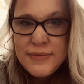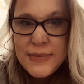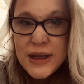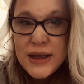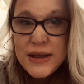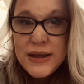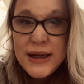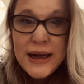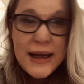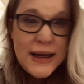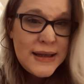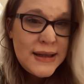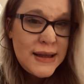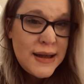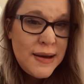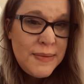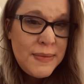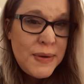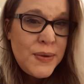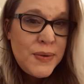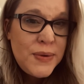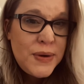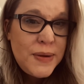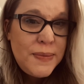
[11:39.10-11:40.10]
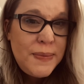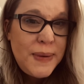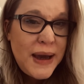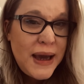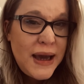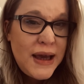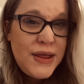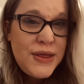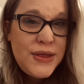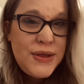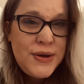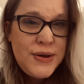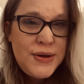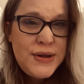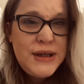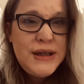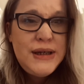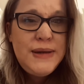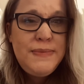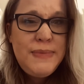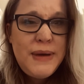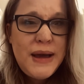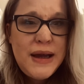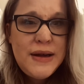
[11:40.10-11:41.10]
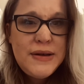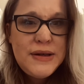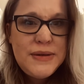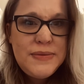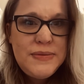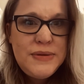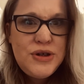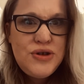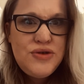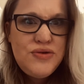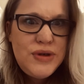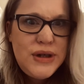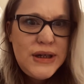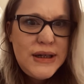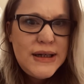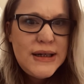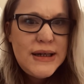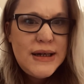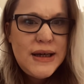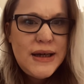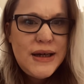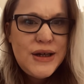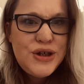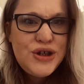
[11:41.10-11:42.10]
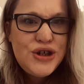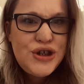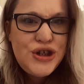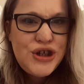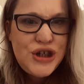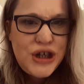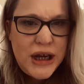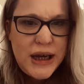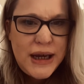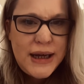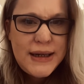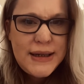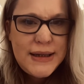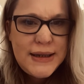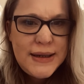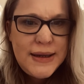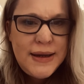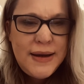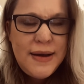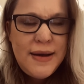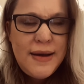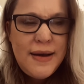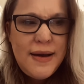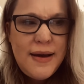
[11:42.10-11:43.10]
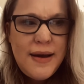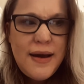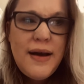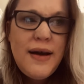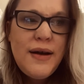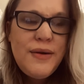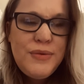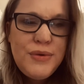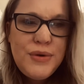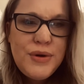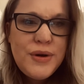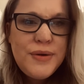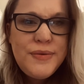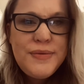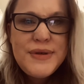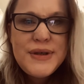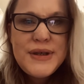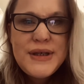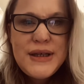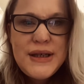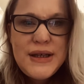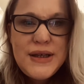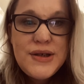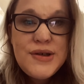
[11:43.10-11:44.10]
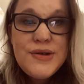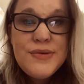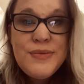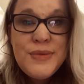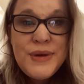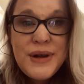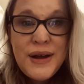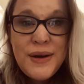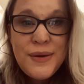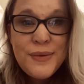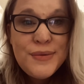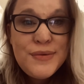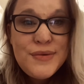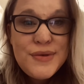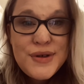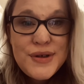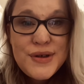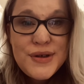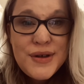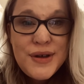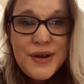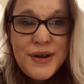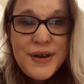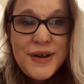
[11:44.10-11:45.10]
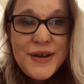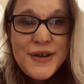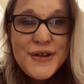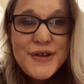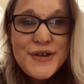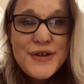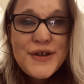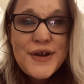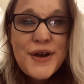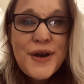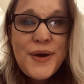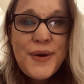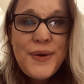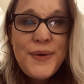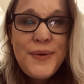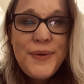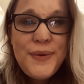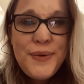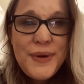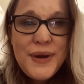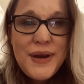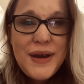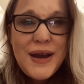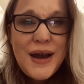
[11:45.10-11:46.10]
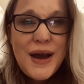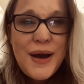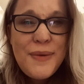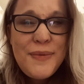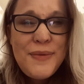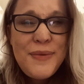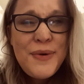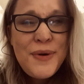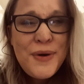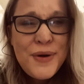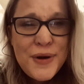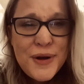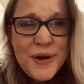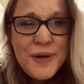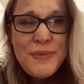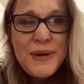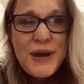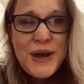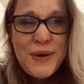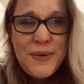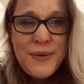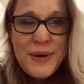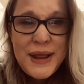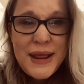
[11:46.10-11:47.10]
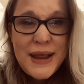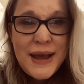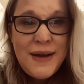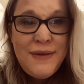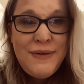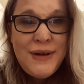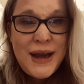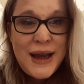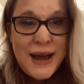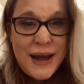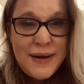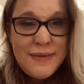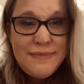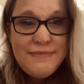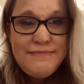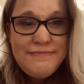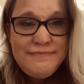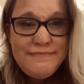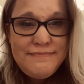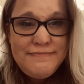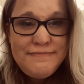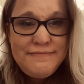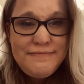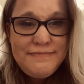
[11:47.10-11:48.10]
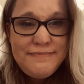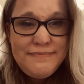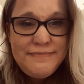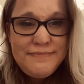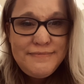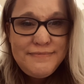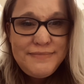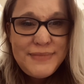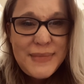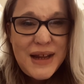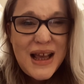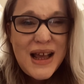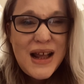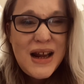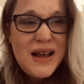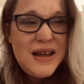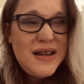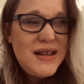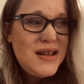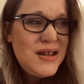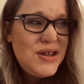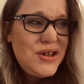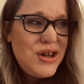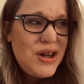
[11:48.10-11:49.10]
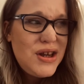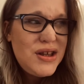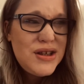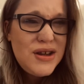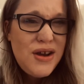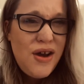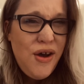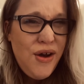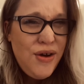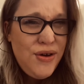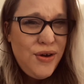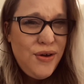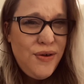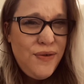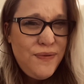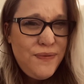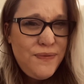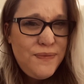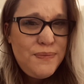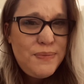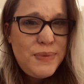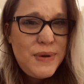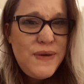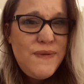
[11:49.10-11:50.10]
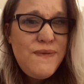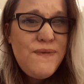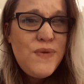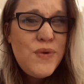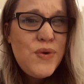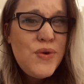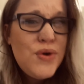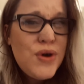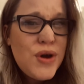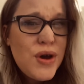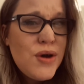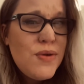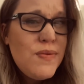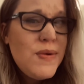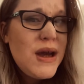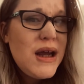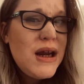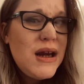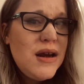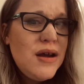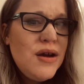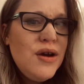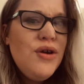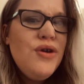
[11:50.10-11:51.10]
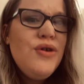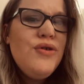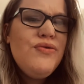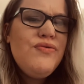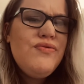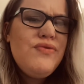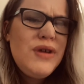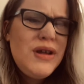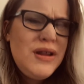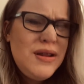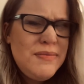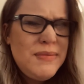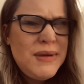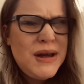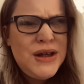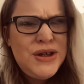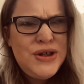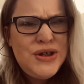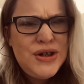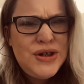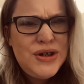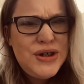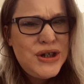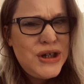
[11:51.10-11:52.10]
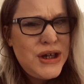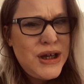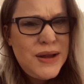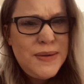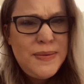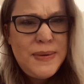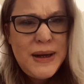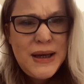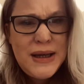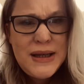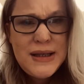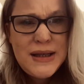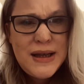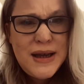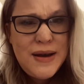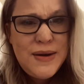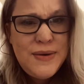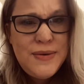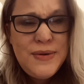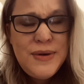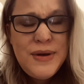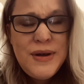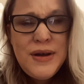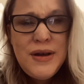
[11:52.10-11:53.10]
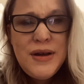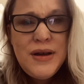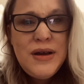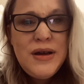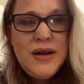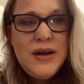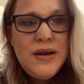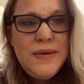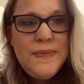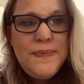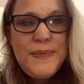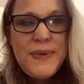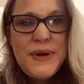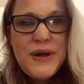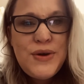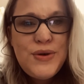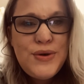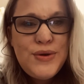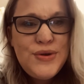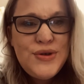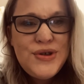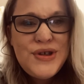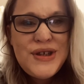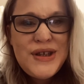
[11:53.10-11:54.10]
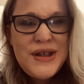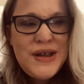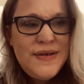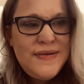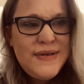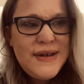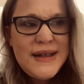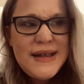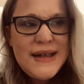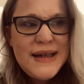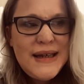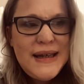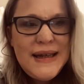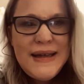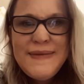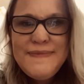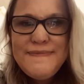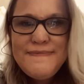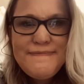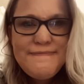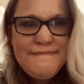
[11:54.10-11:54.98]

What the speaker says: Next time I want to pay £13 to be treated like shit, I will go and see someone else. So I'm not going to be going there again. And I suggest kind of, before going, ring the manager and check the place out, because seriously,